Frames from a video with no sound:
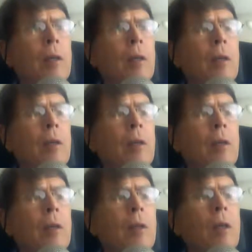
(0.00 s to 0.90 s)
in
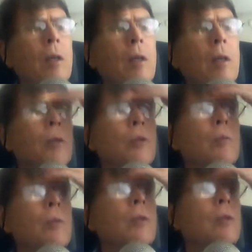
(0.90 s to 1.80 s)
the
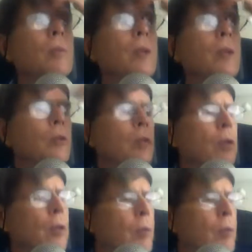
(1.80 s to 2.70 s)
accomplishment dimension.
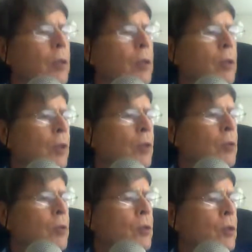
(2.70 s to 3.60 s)
Let me just go
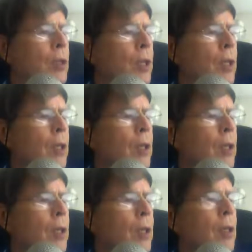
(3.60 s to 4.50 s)
see.
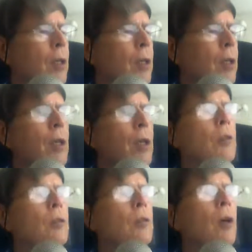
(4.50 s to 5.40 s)

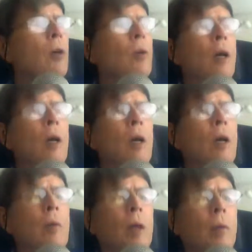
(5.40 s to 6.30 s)
So
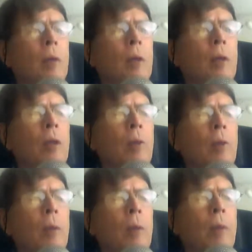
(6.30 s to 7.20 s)
I'm going to go
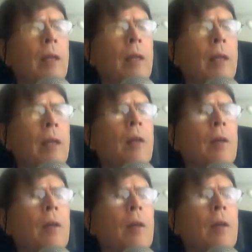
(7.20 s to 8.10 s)
back
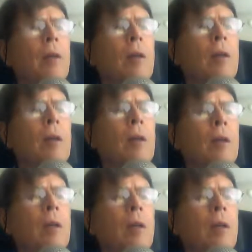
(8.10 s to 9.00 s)
here
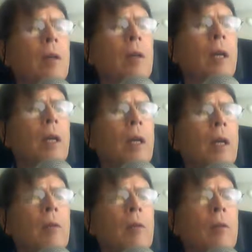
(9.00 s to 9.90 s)
and
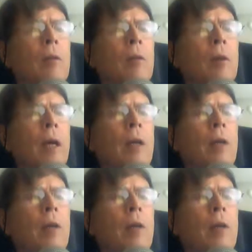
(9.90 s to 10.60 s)
go back